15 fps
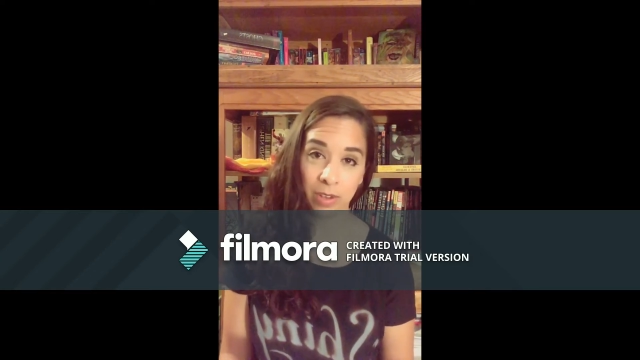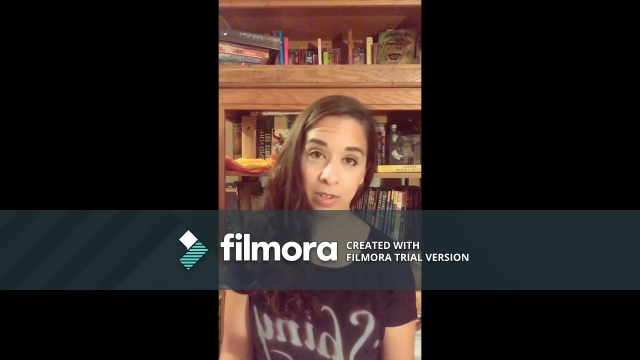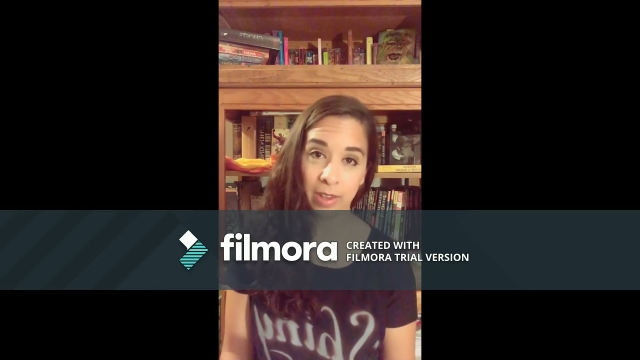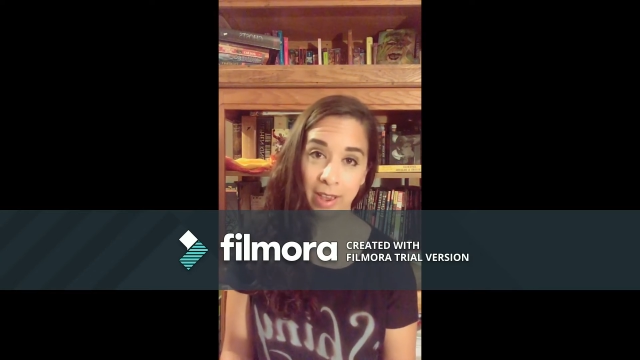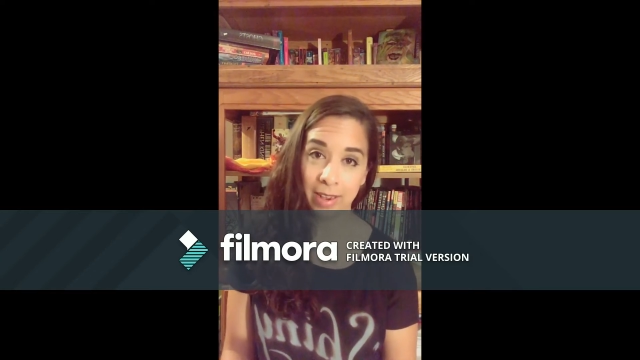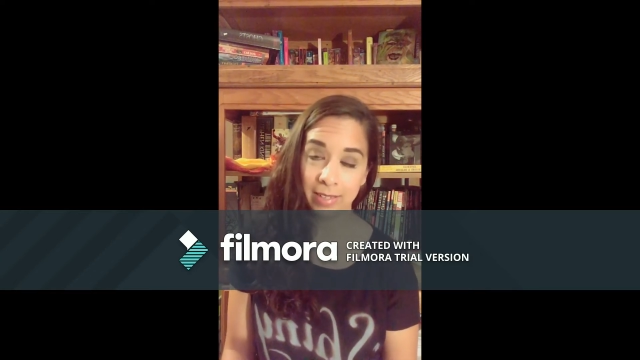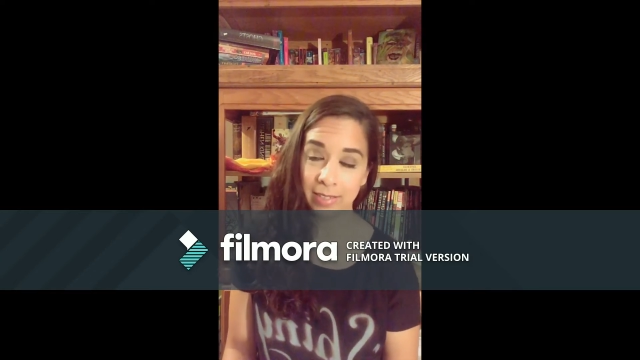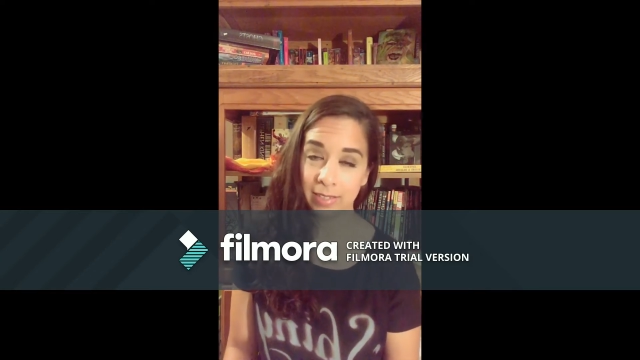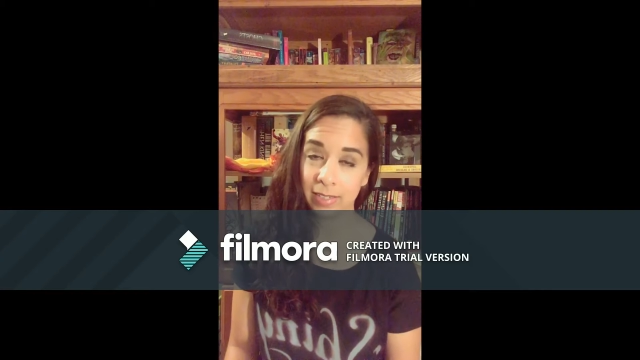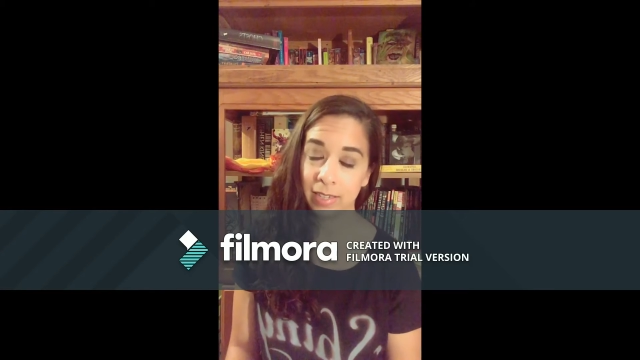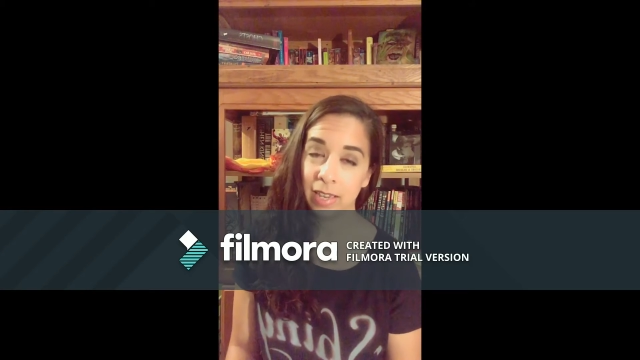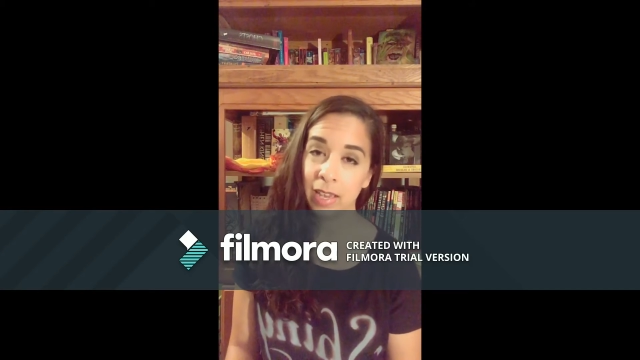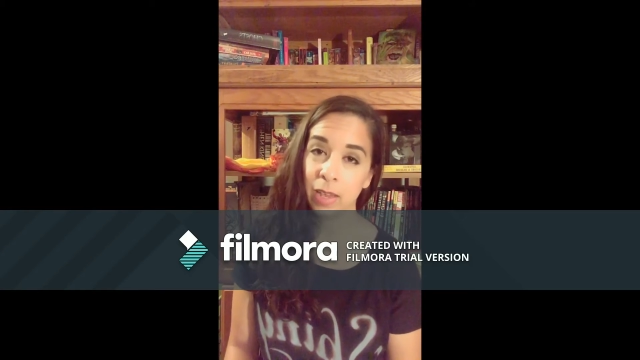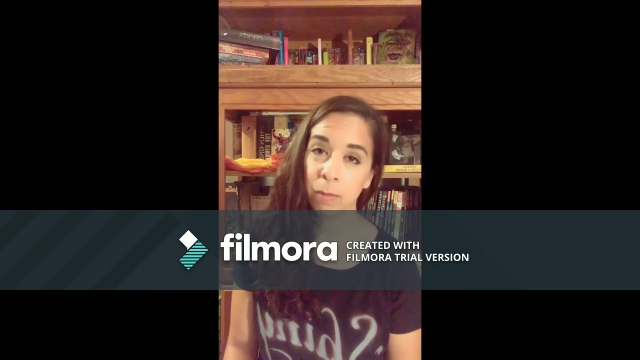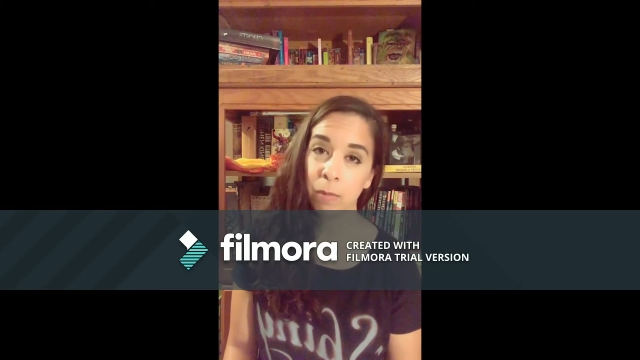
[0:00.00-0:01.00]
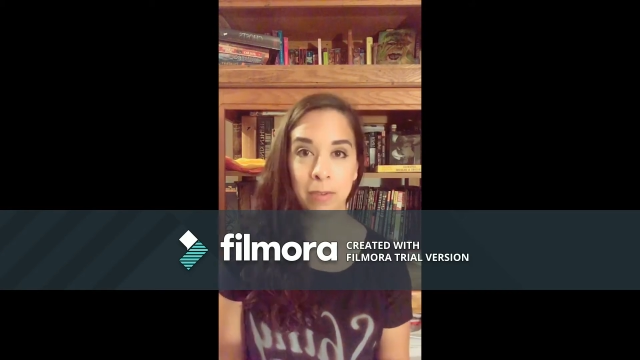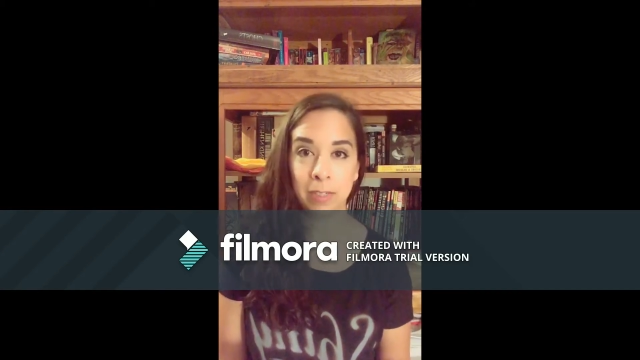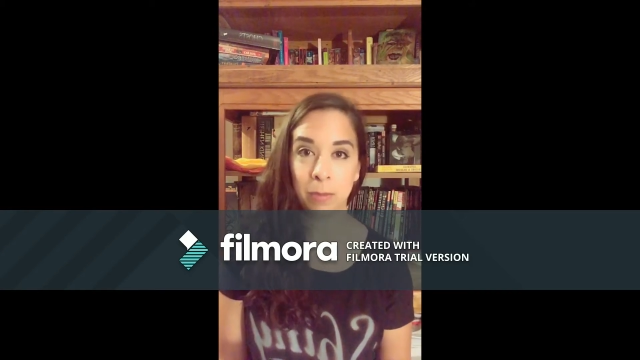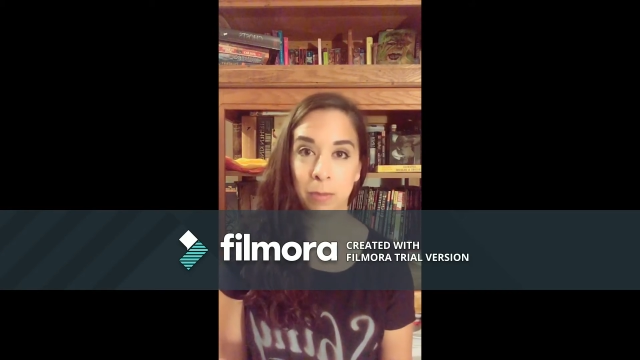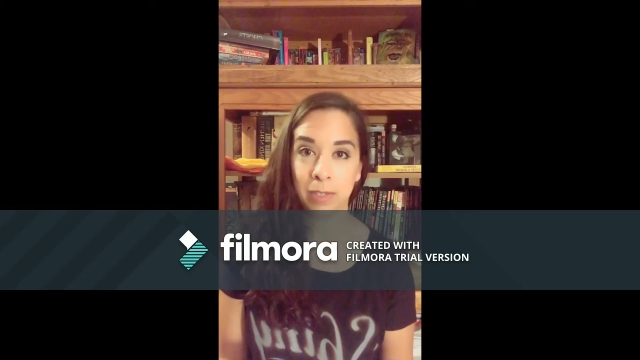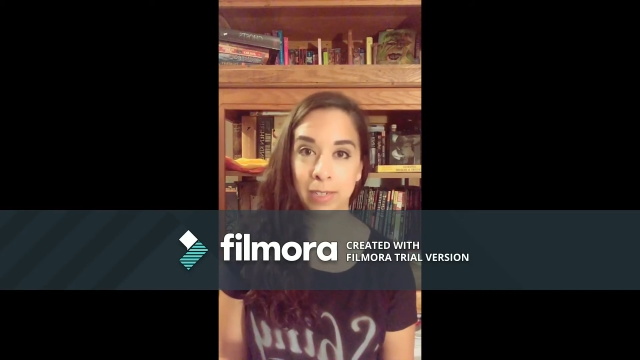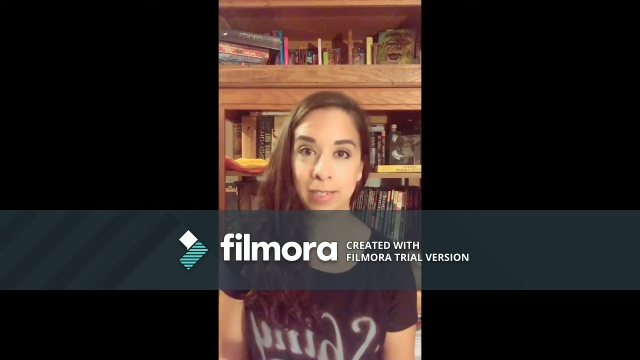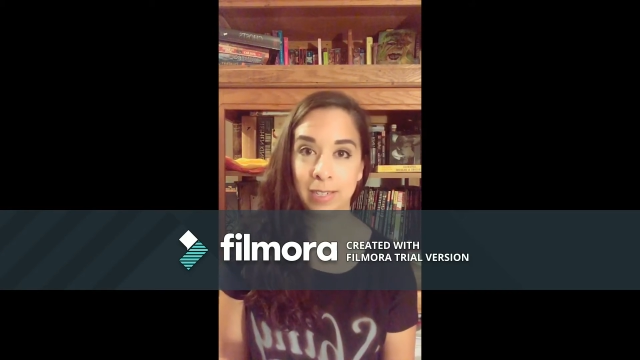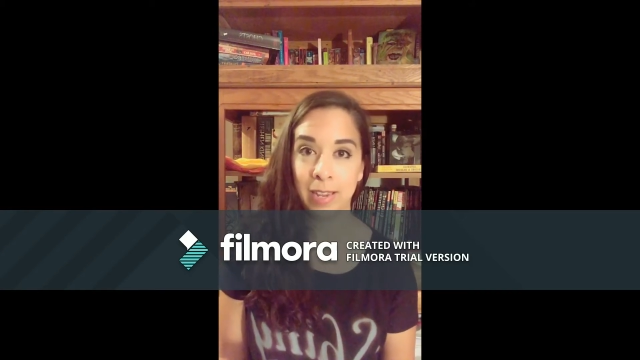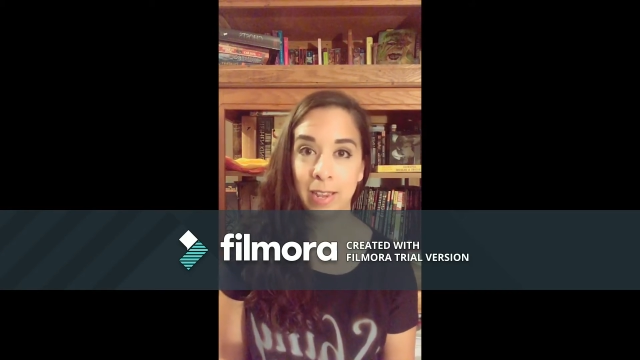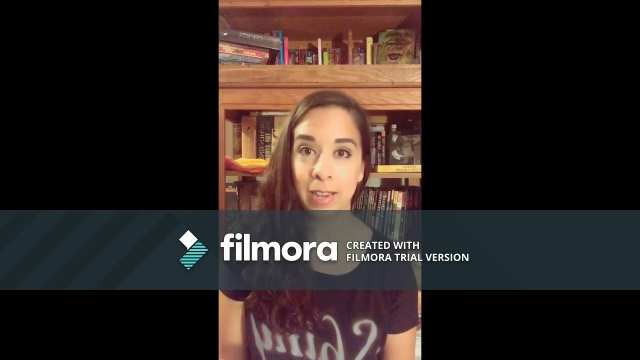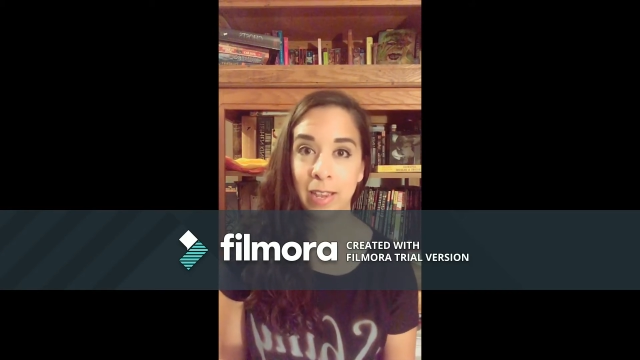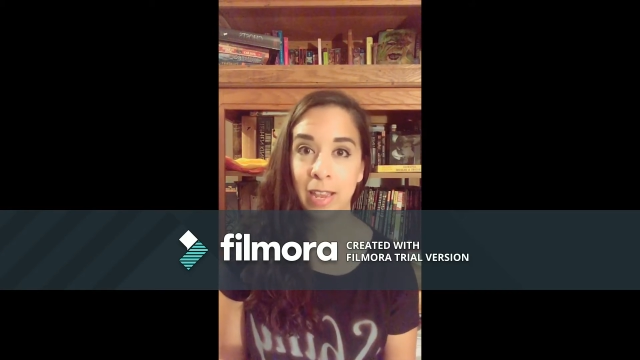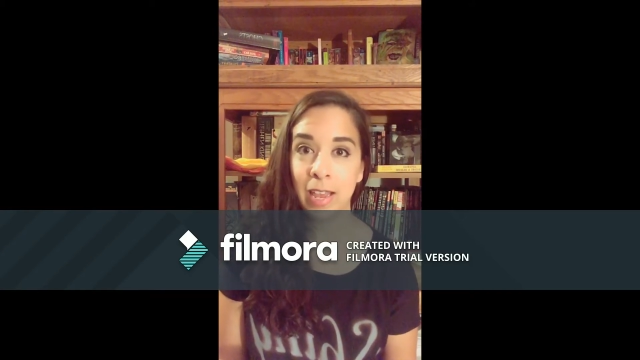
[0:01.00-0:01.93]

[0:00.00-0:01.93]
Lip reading: class. My name is Melissa.